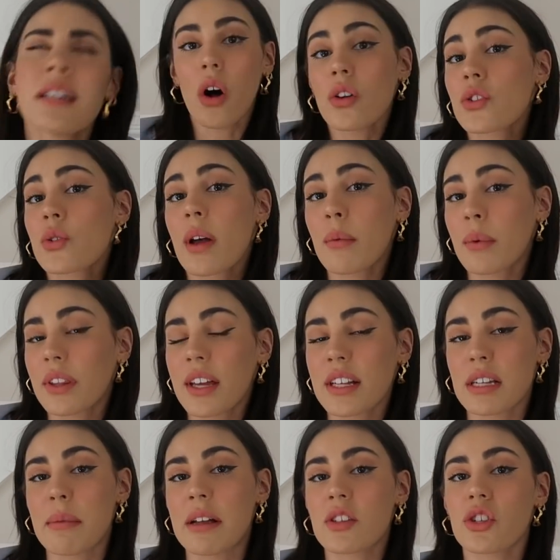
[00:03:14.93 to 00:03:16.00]
Also, I would like
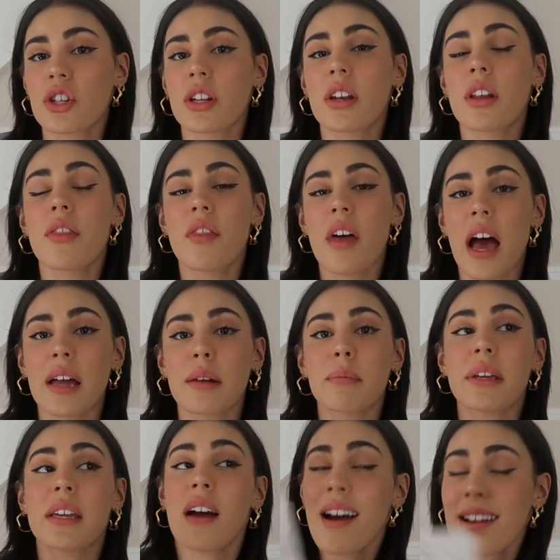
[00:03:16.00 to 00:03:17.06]
to mention that
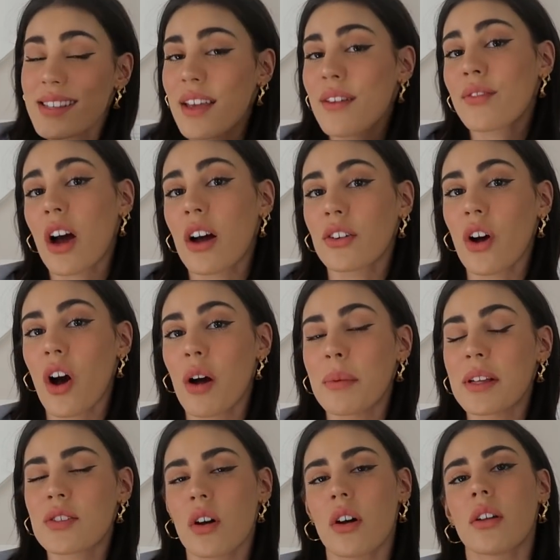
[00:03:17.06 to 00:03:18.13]
because I've gotten
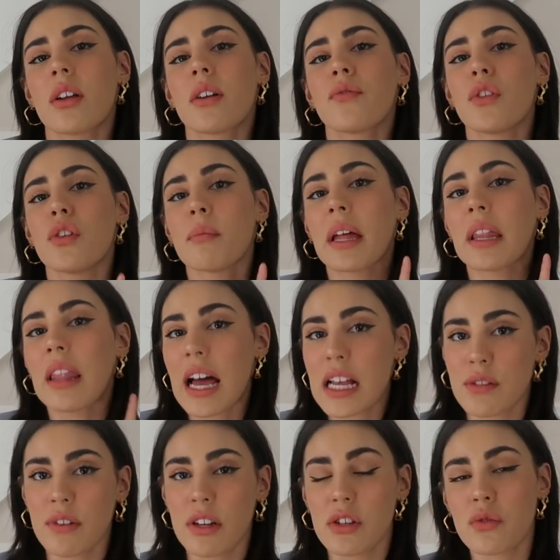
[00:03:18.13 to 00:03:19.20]
comments on a few of my
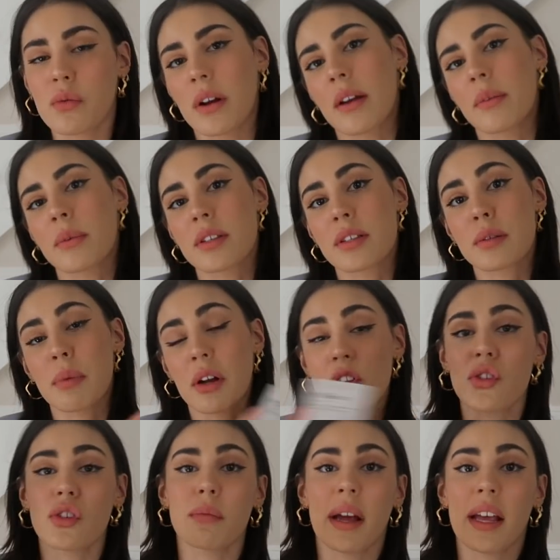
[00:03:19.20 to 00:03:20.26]
last videos where I was
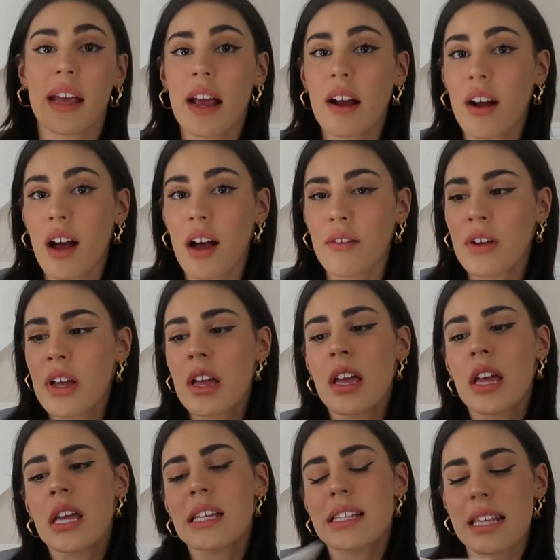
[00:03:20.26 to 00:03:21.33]
sponsored by Care of,
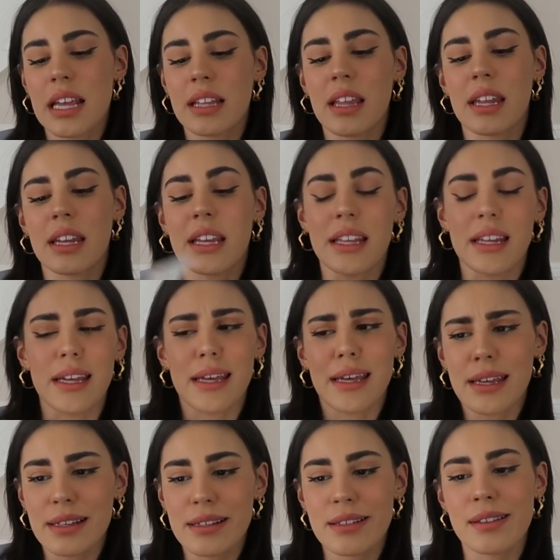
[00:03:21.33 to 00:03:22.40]
saying that it
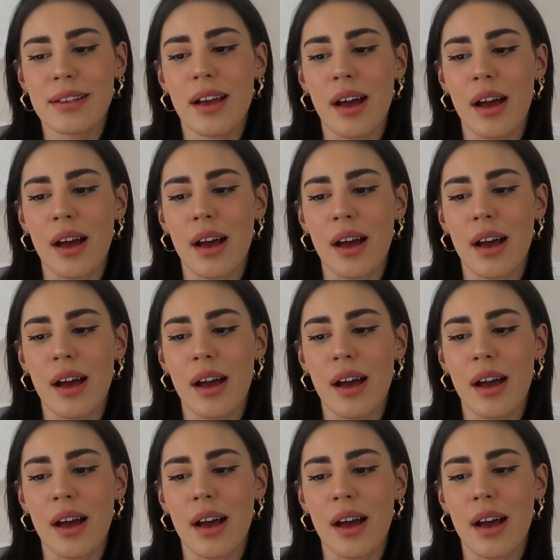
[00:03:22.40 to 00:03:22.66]
is,